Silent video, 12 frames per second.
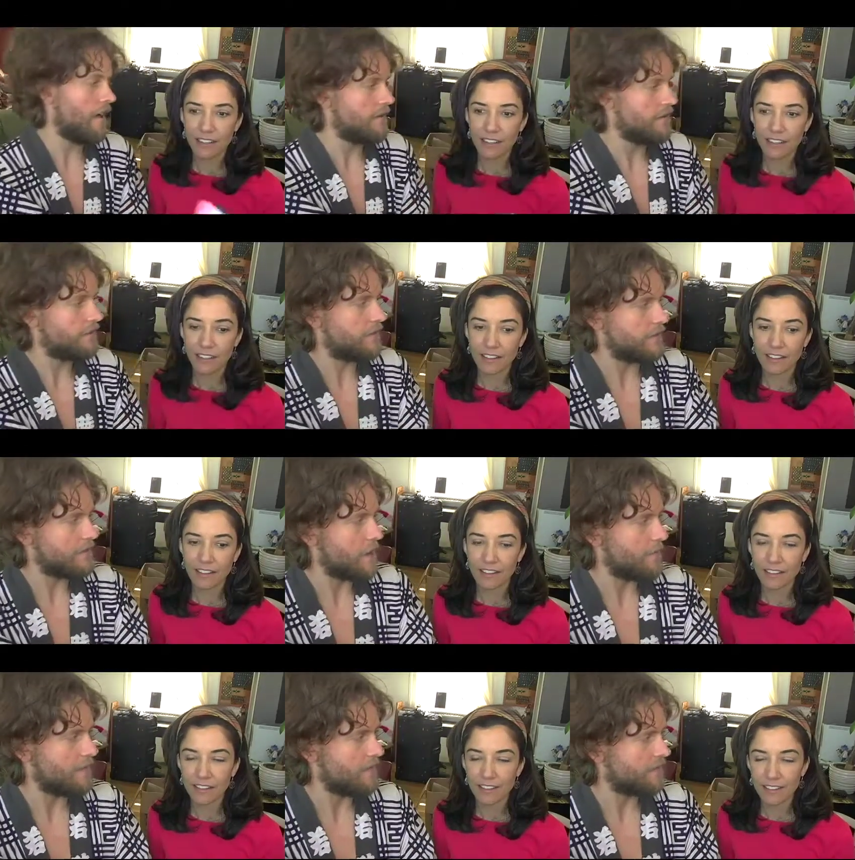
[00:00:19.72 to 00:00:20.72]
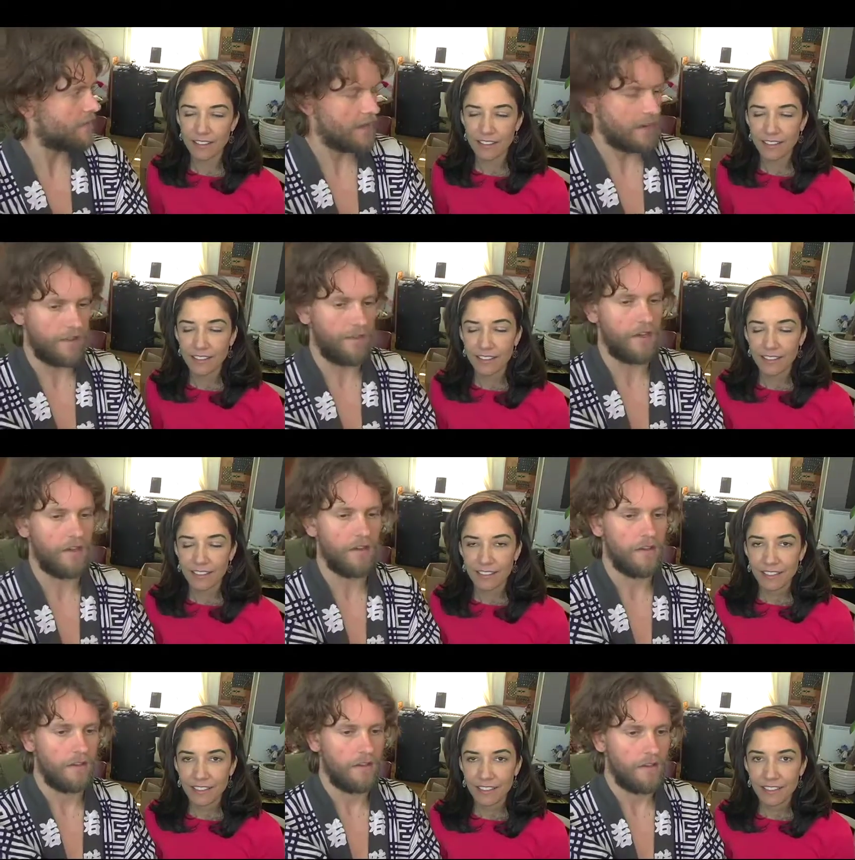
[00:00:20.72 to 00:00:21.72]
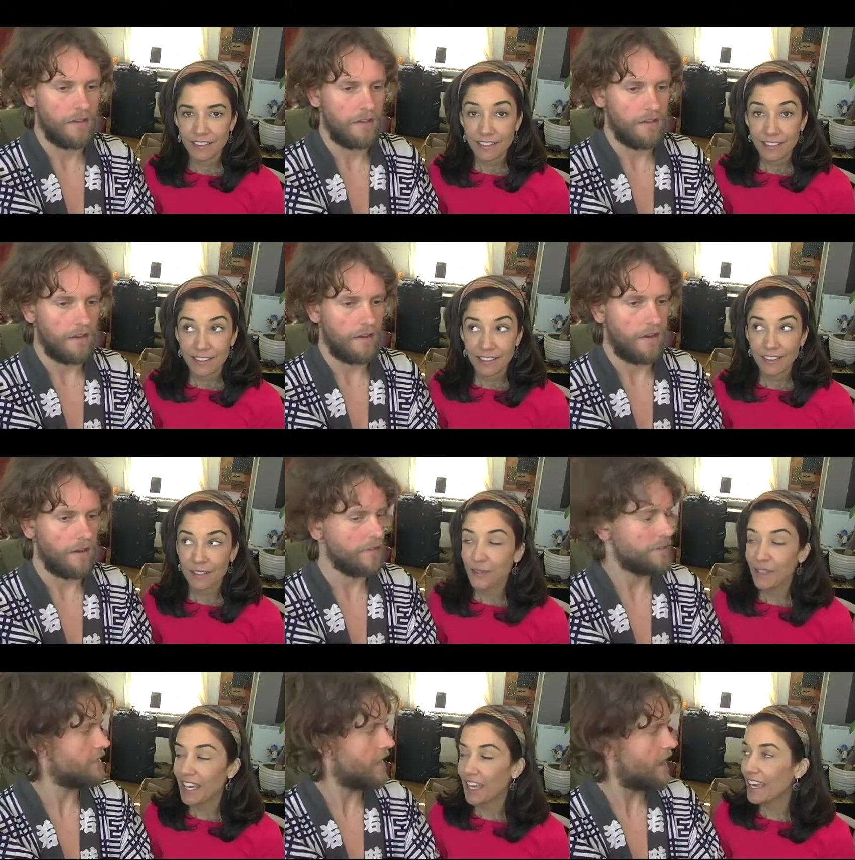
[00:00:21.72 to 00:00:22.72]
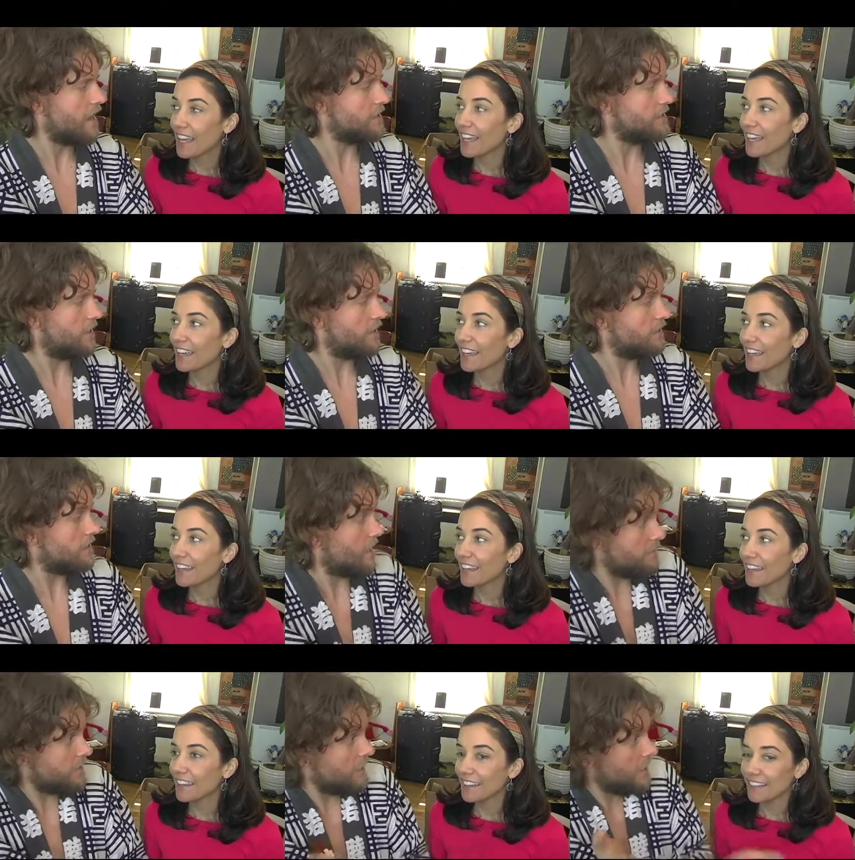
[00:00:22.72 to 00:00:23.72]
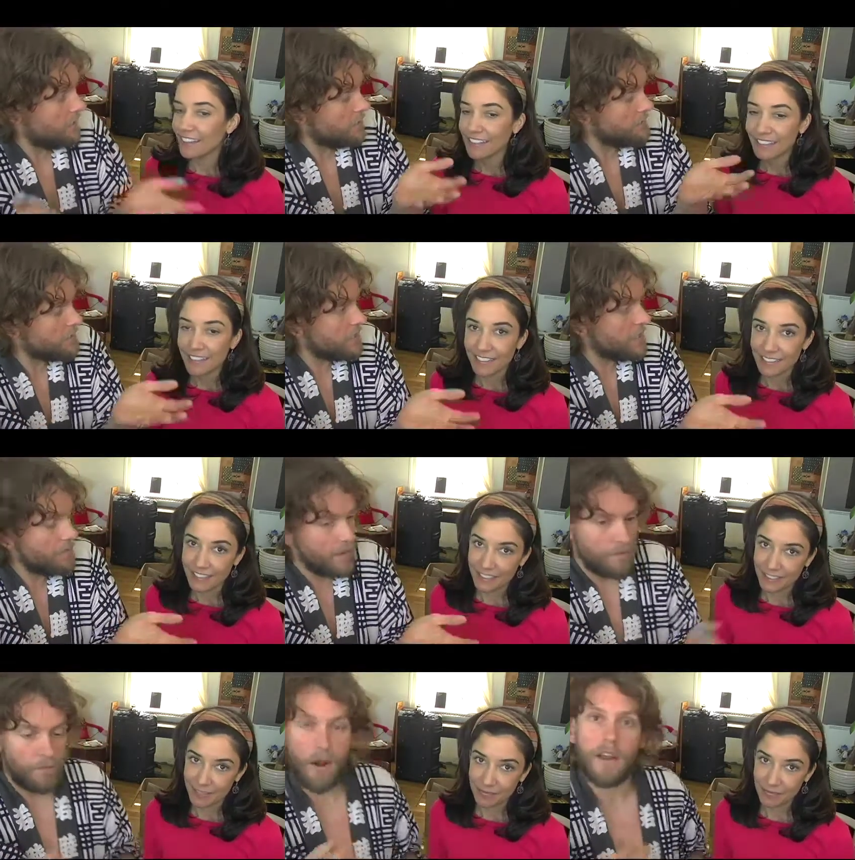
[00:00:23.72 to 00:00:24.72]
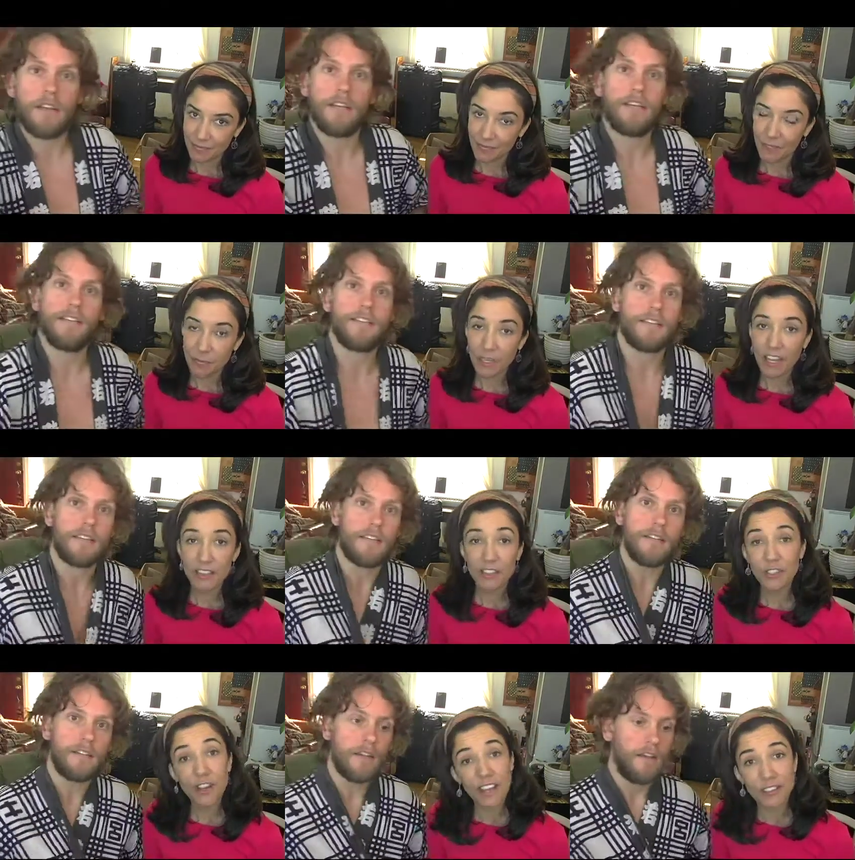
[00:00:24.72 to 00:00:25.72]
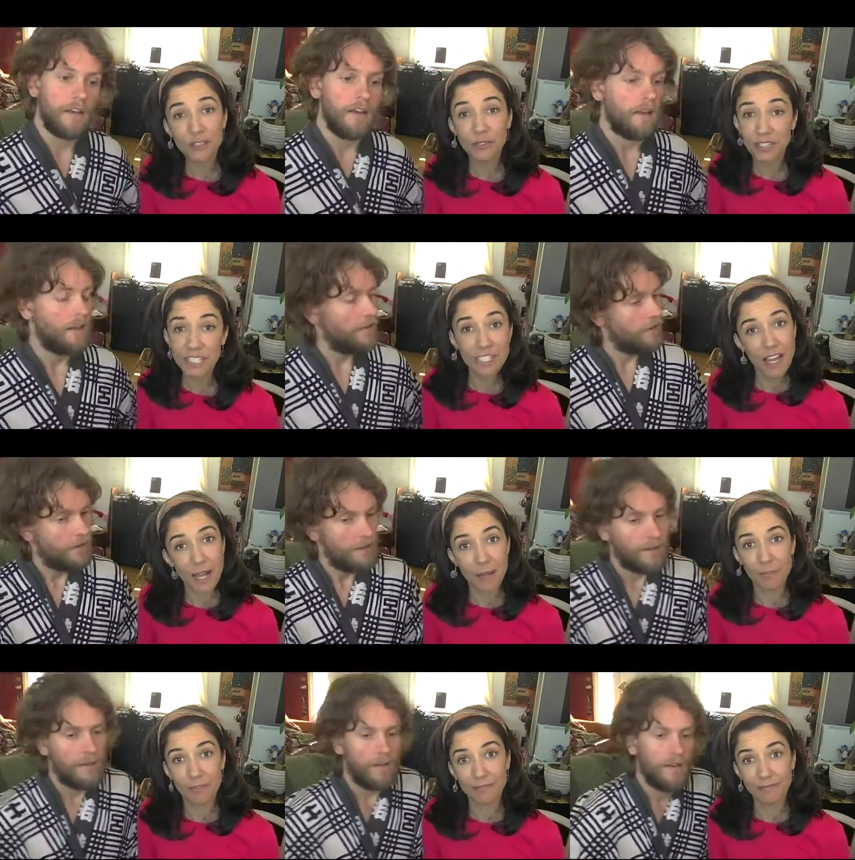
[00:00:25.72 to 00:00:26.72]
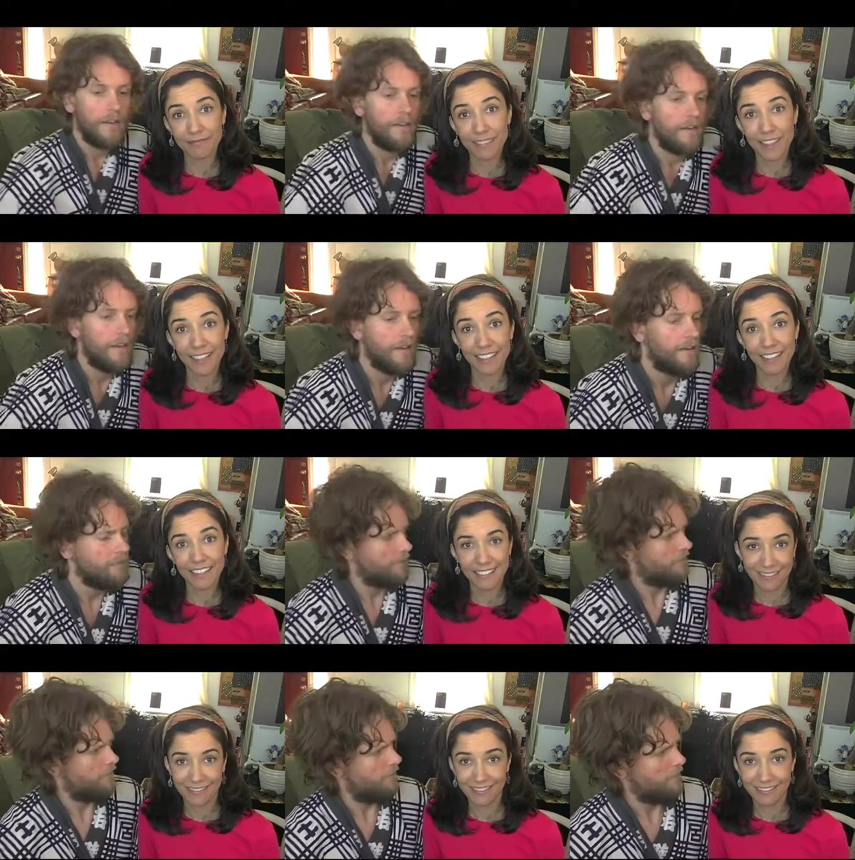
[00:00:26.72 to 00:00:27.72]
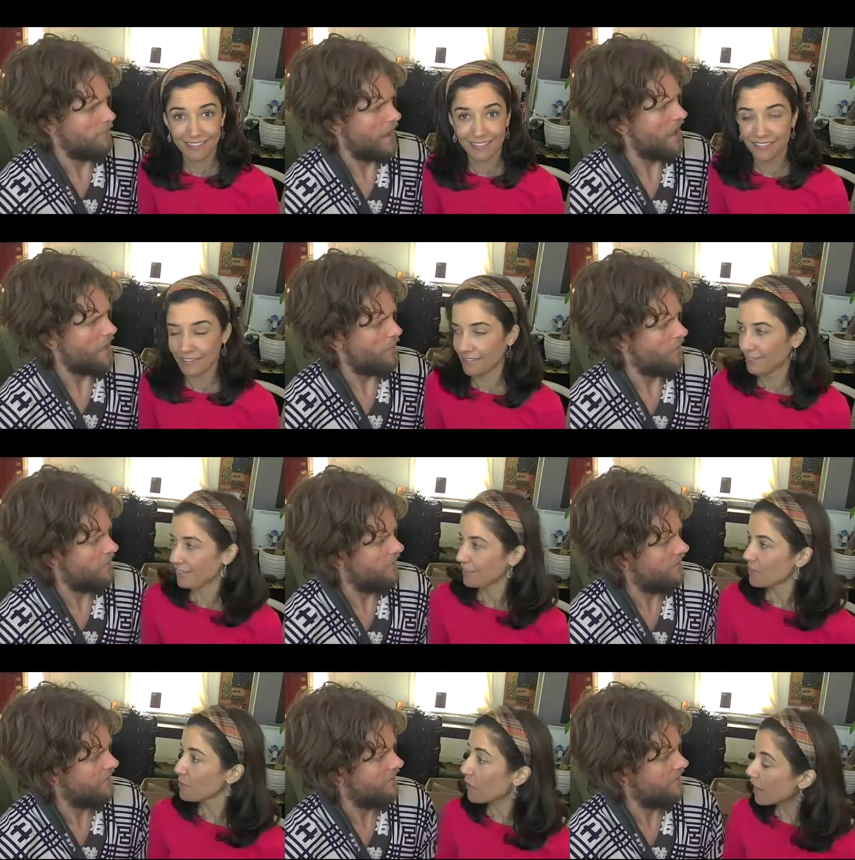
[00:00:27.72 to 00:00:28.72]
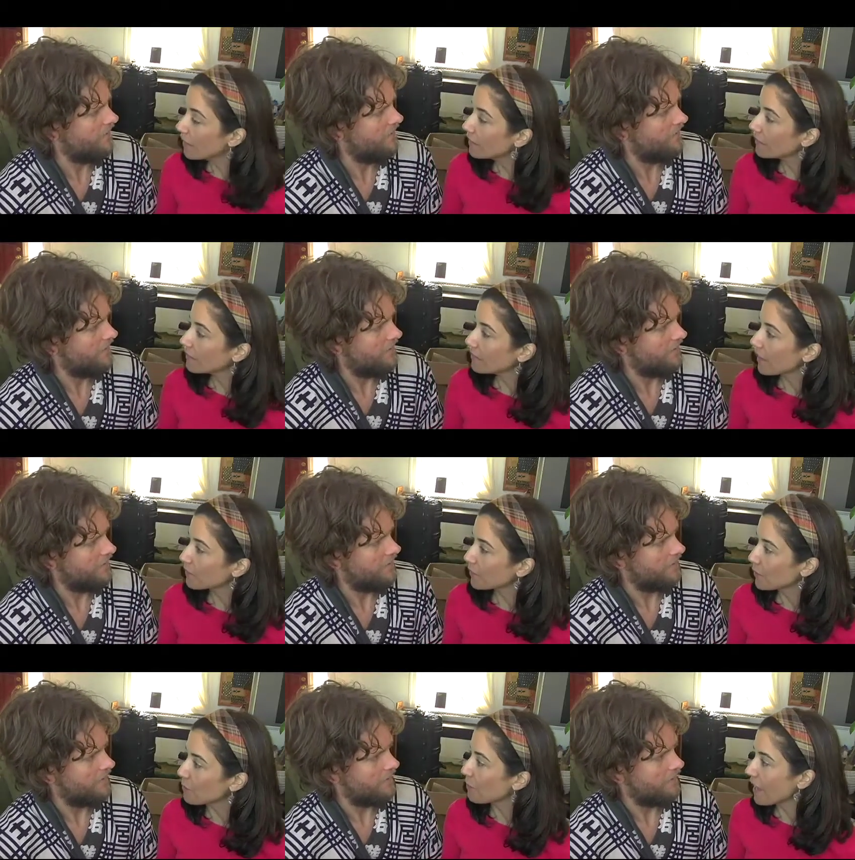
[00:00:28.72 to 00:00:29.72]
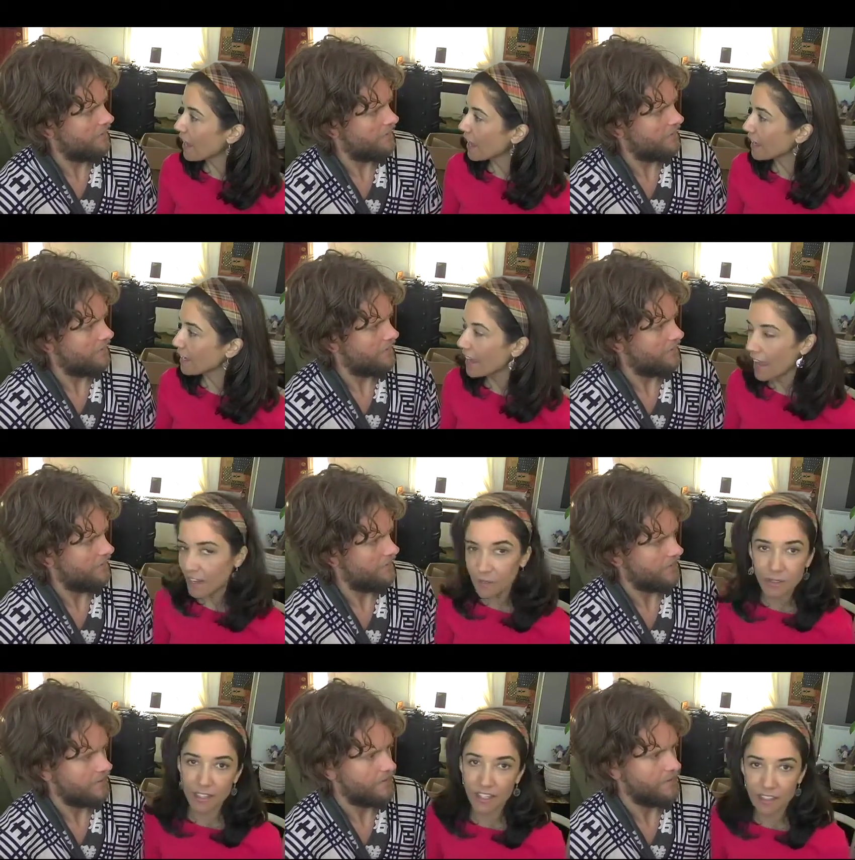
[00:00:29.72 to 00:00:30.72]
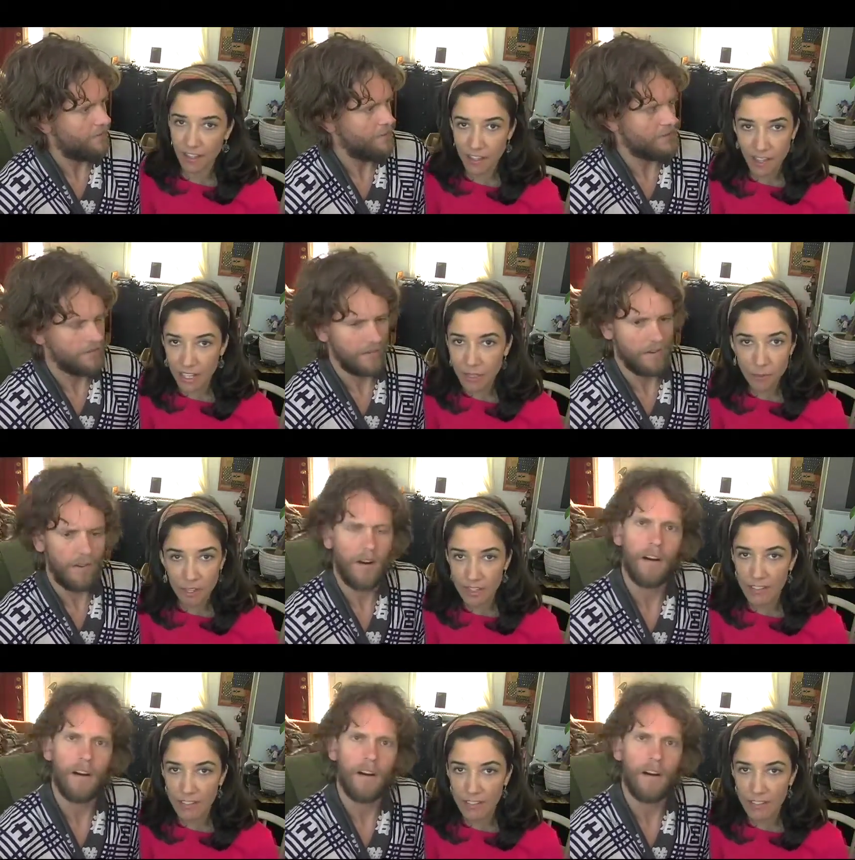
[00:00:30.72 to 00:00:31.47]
Speaker 1: I just is how we decided on the on the signs. So I just I'm just saying in terms of keeping branding consistent. because you
Speaker 2: guys are really dumb. Wow. Well, that's what you're implying. I don't think That that, anyone